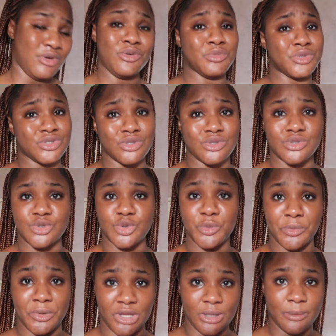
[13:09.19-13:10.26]
My room is not so
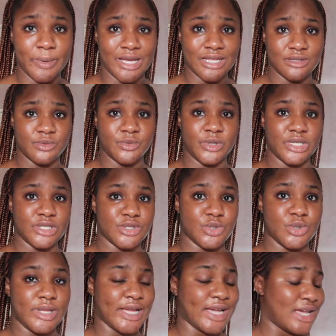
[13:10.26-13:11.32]
big, by the way,
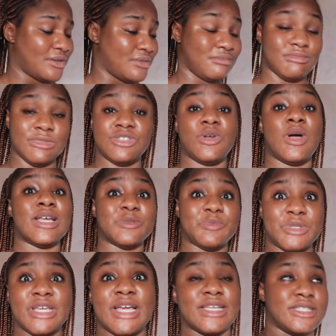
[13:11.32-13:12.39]
so like it's not as
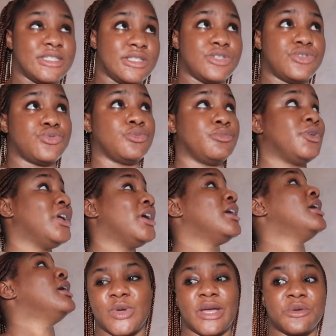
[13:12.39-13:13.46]
big as this room
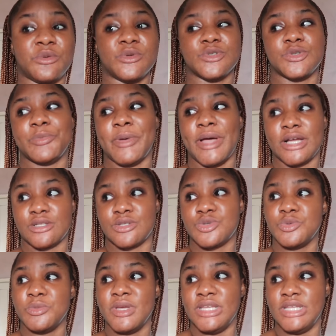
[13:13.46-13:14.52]
here. I don't want to pack
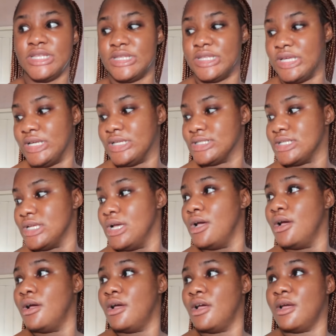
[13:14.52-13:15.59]
too many things
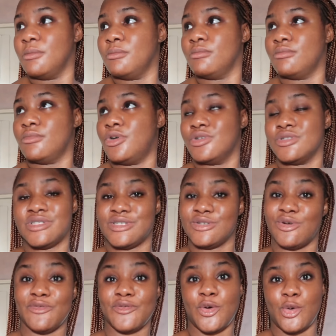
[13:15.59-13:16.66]

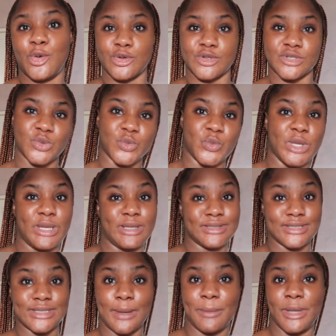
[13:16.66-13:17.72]
until, of course, we
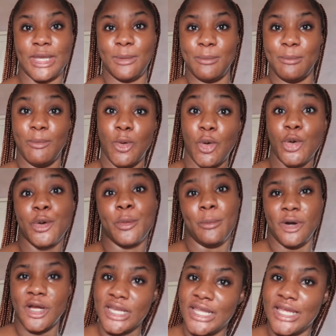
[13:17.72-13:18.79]
start making more
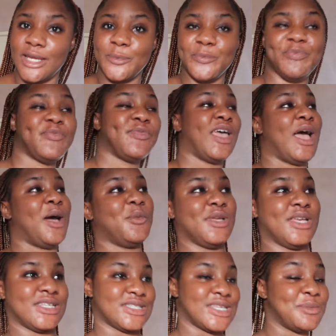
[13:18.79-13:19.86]
money and we
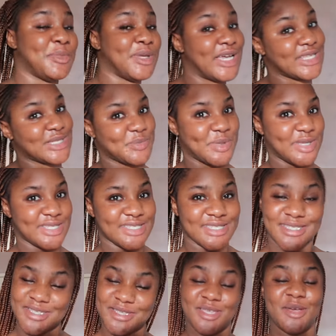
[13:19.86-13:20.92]
get a bigger
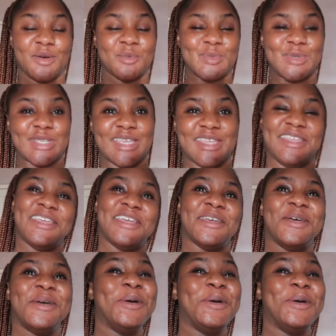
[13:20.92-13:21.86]
space. You get what I'm saying? Yeah.